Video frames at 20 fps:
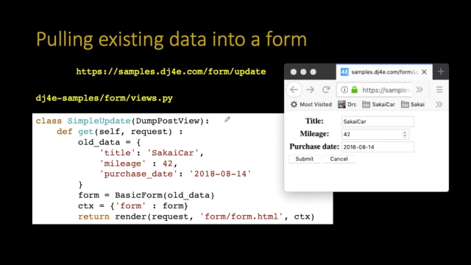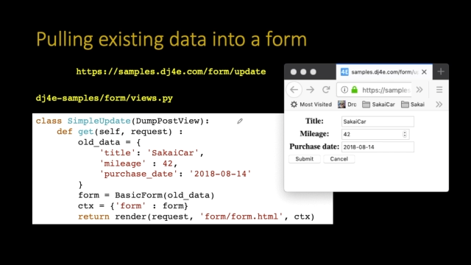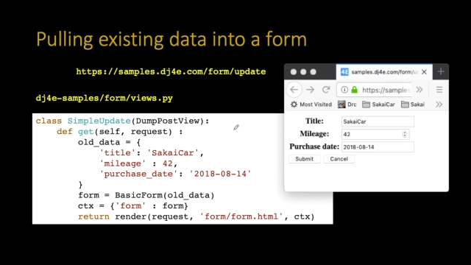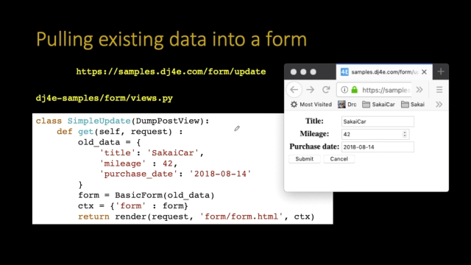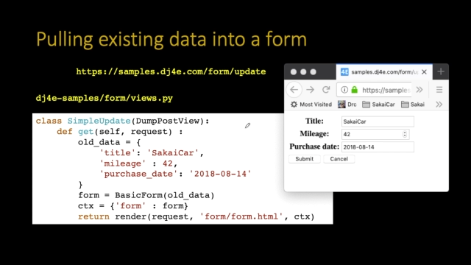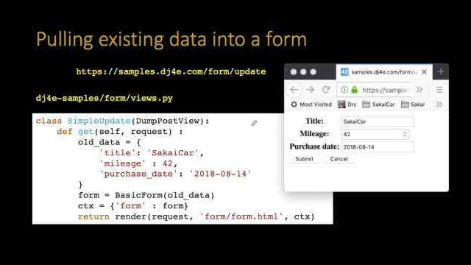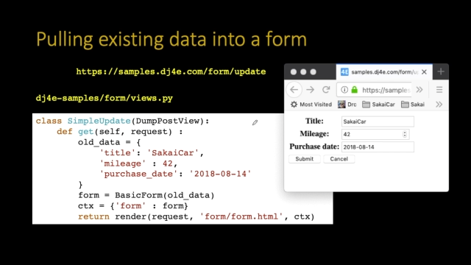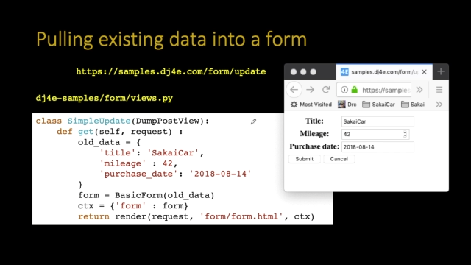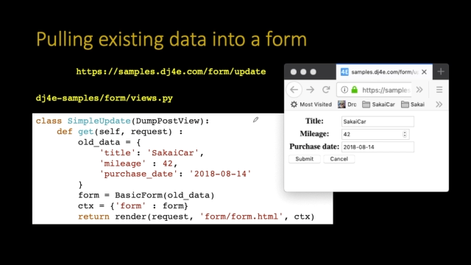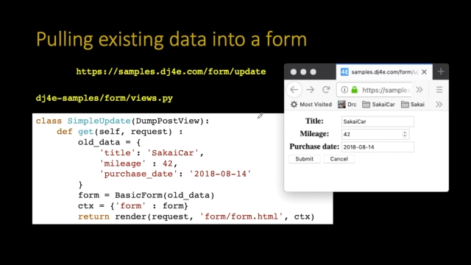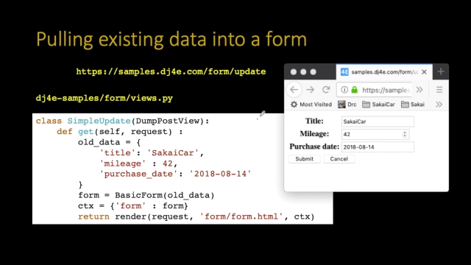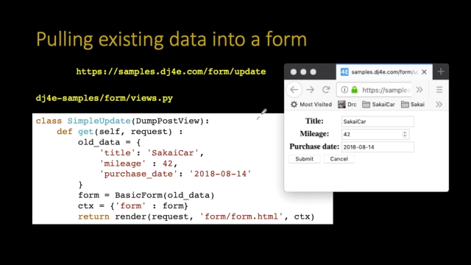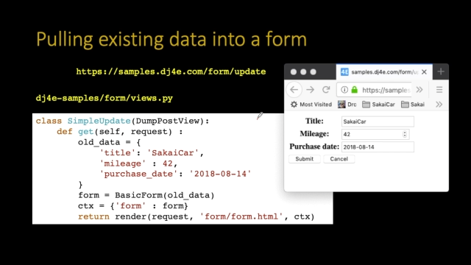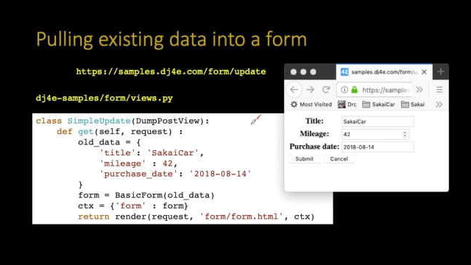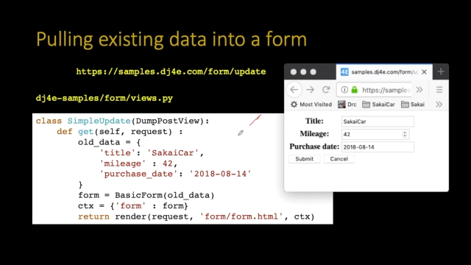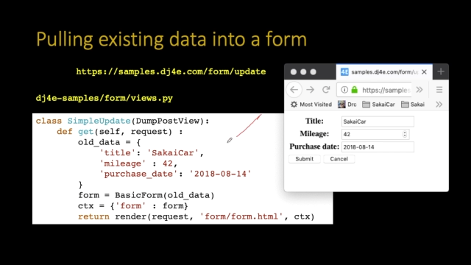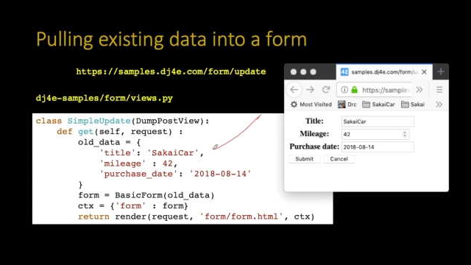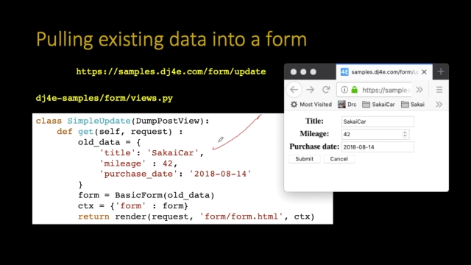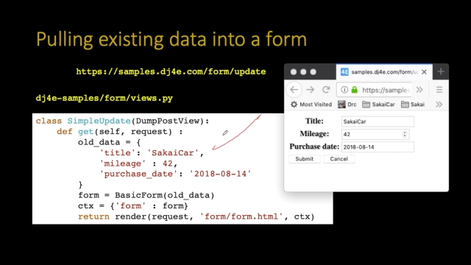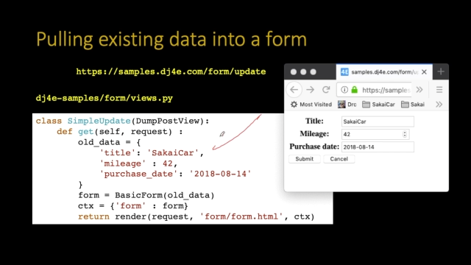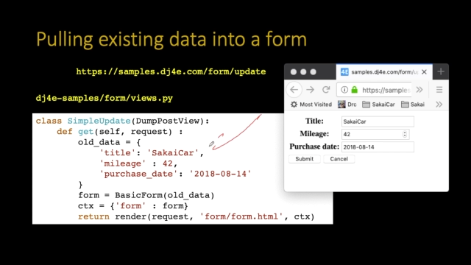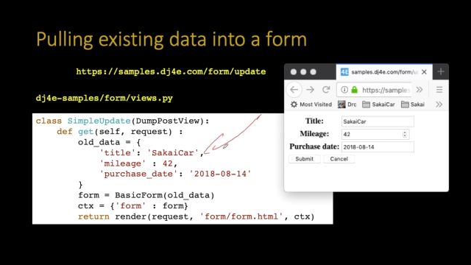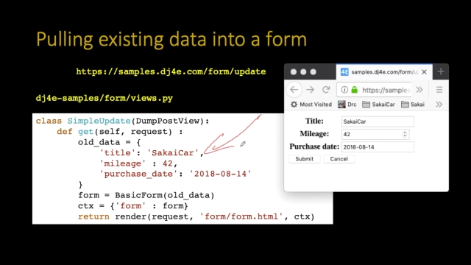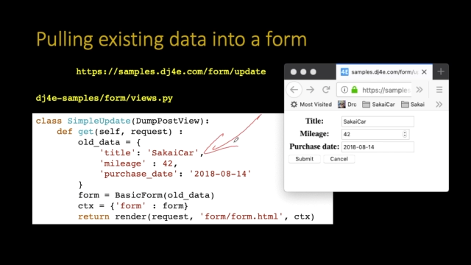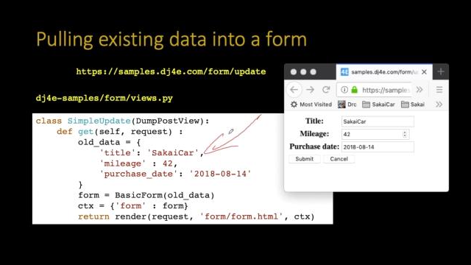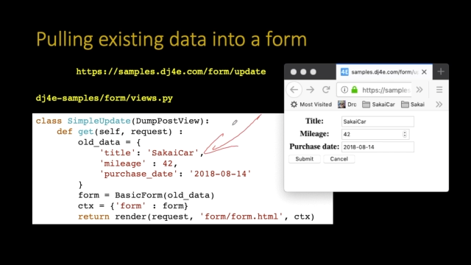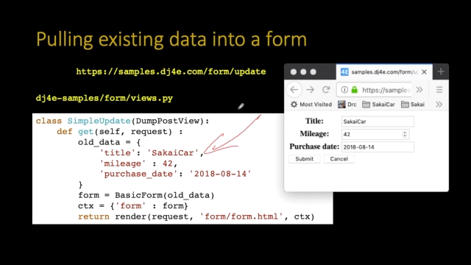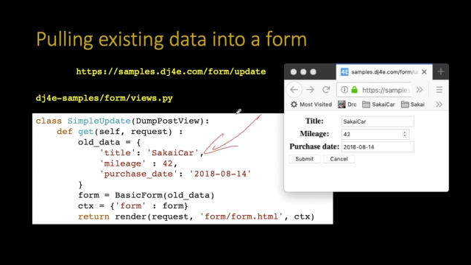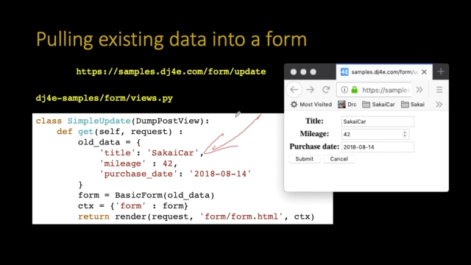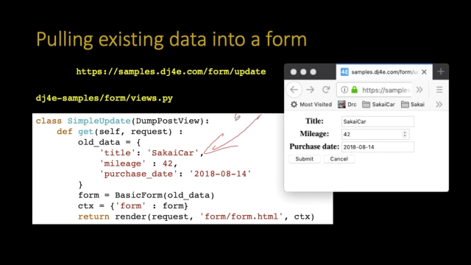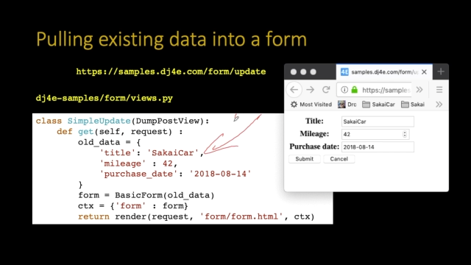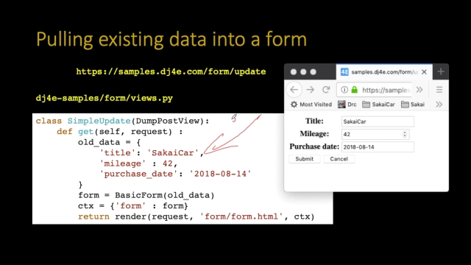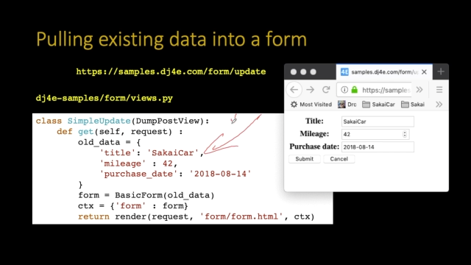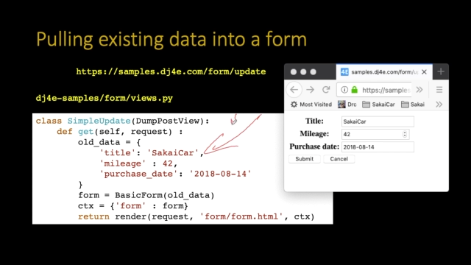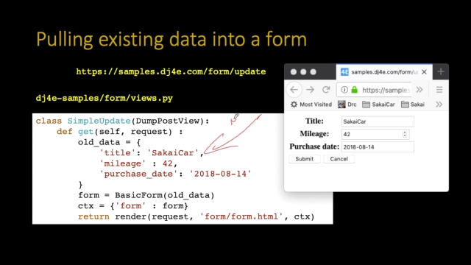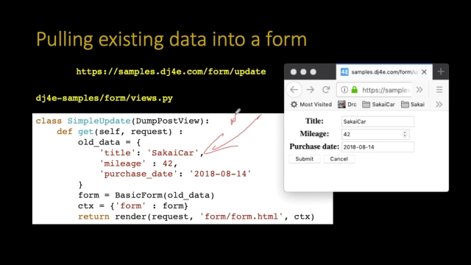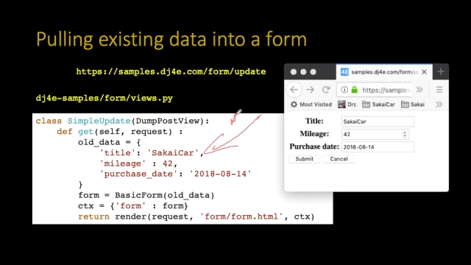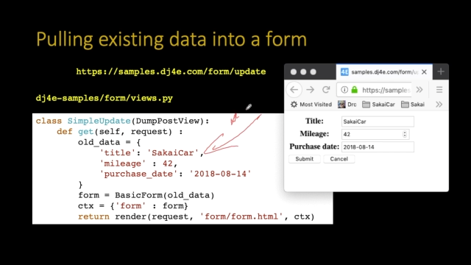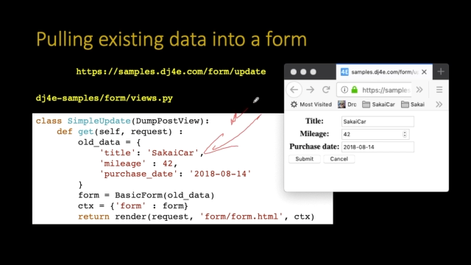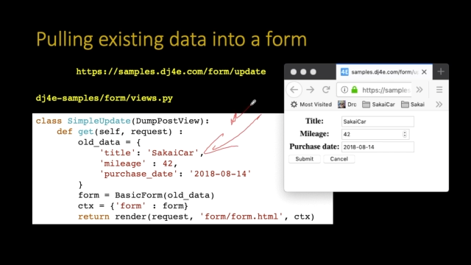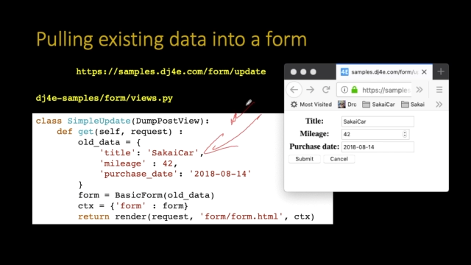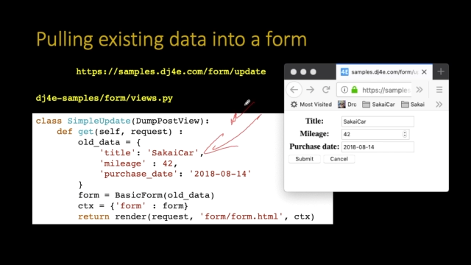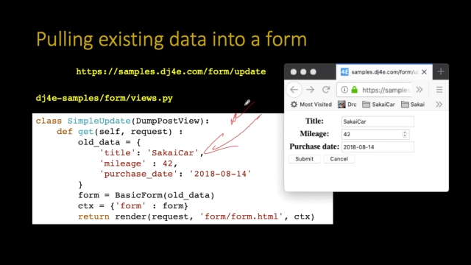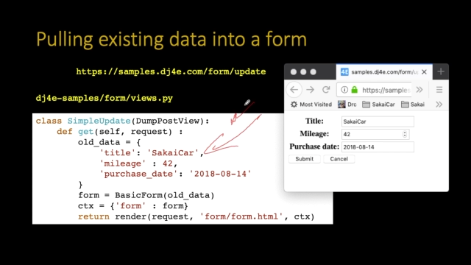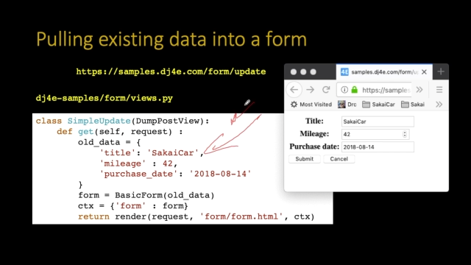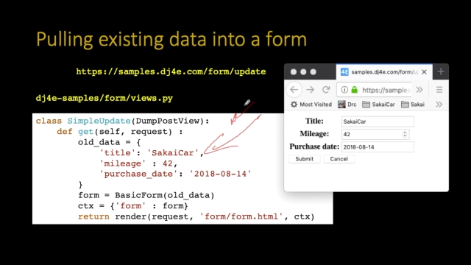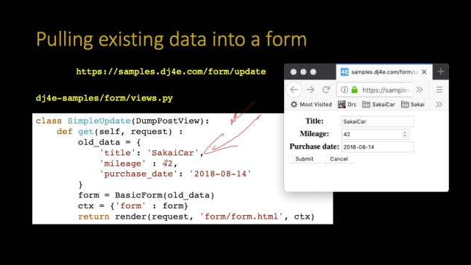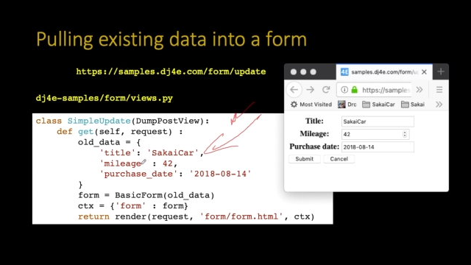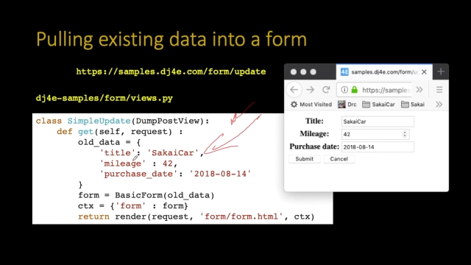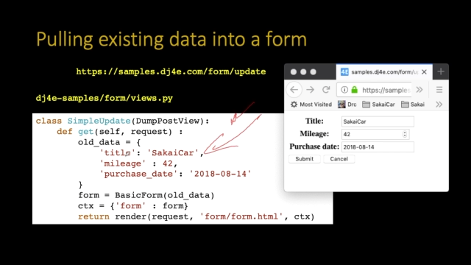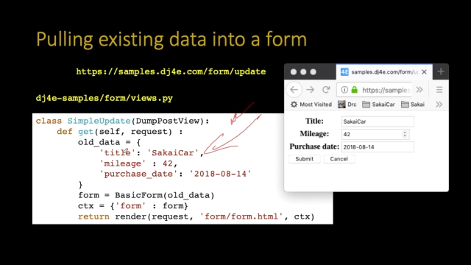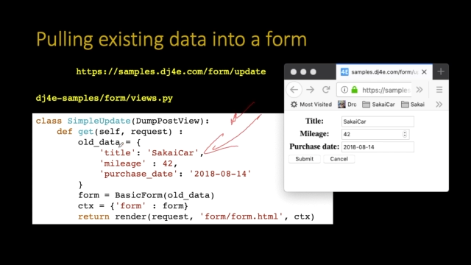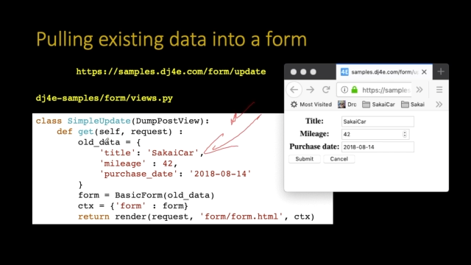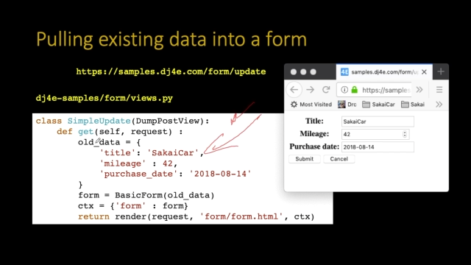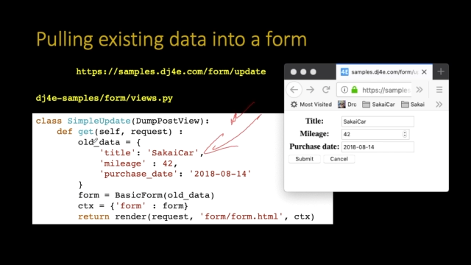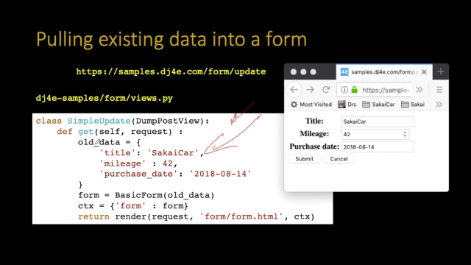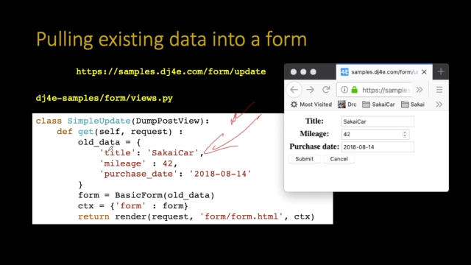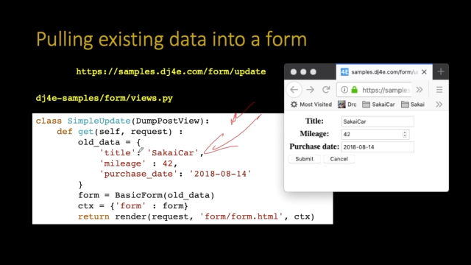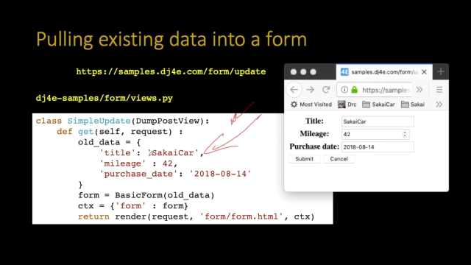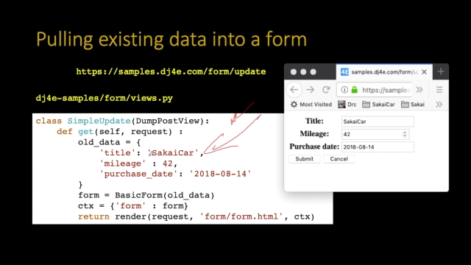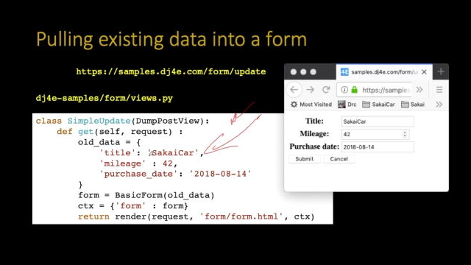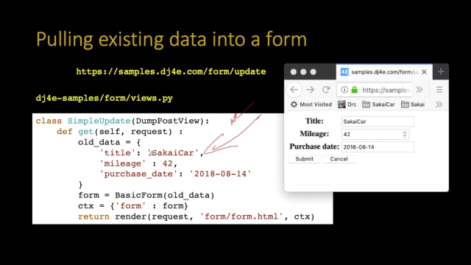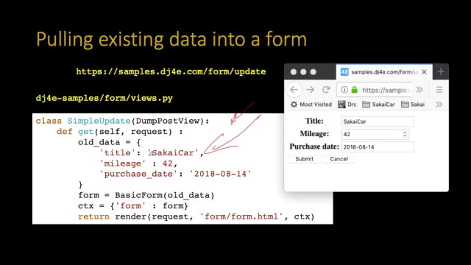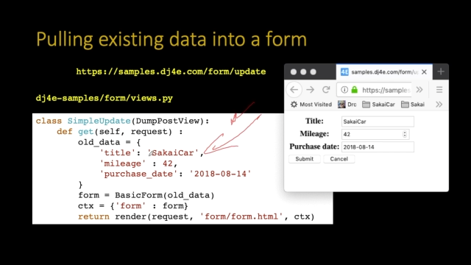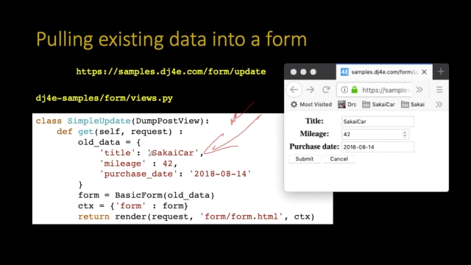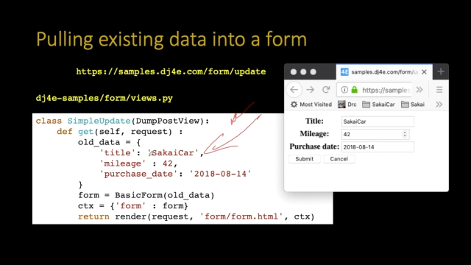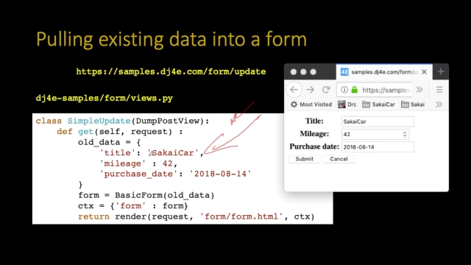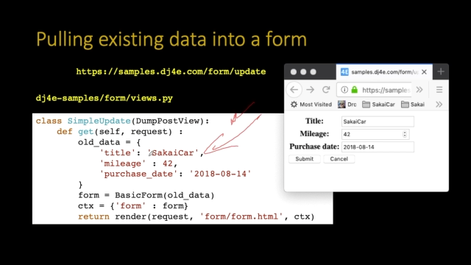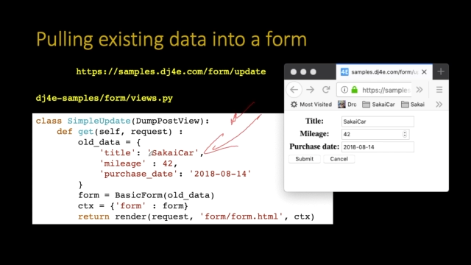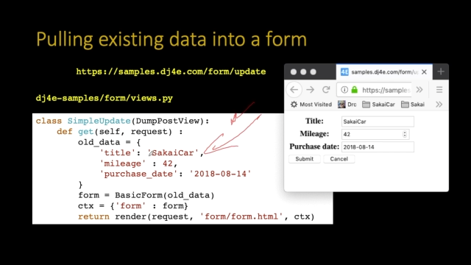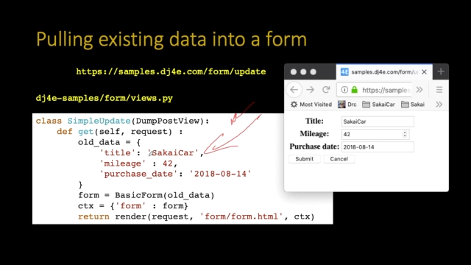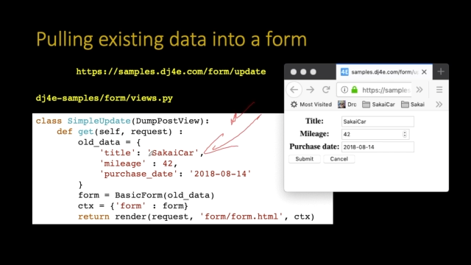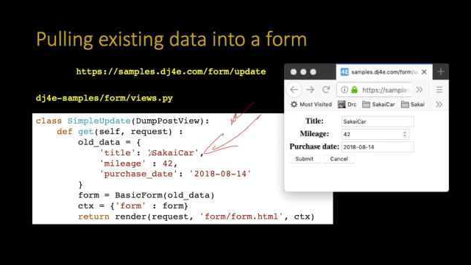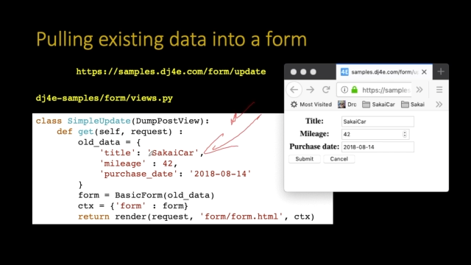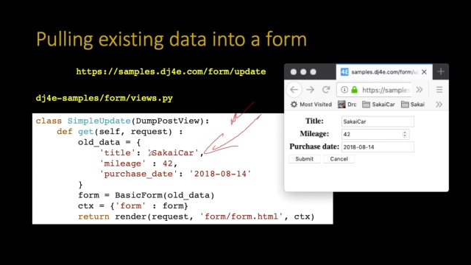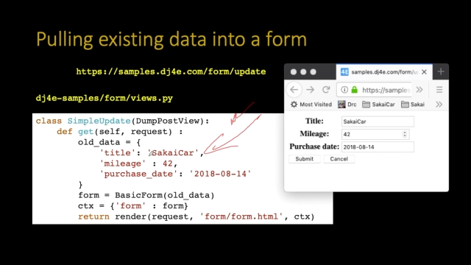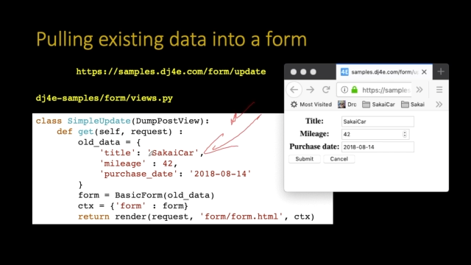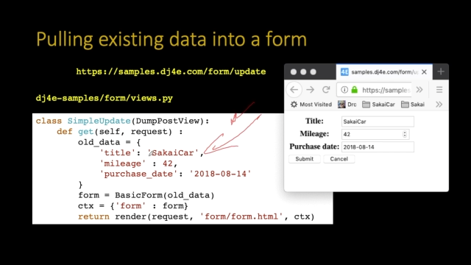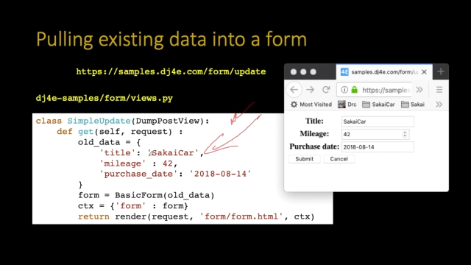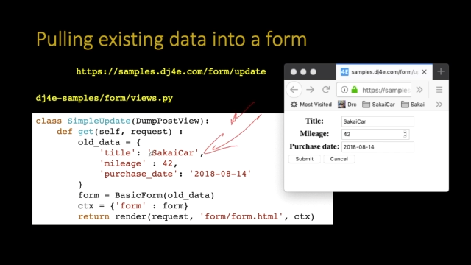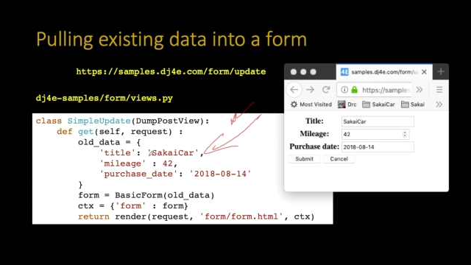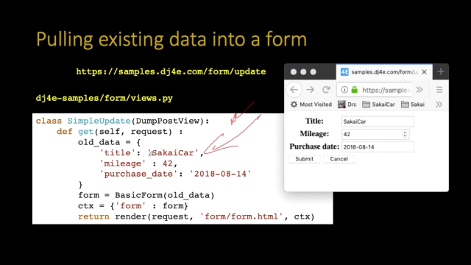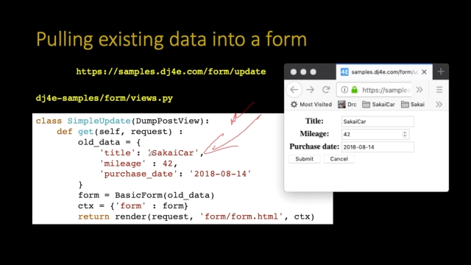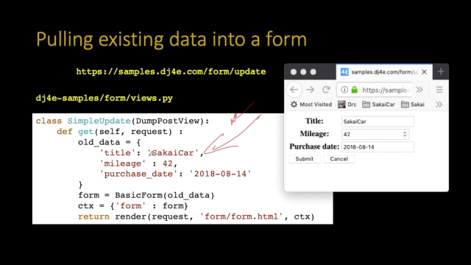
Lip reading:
Nobody's mouth can be seen.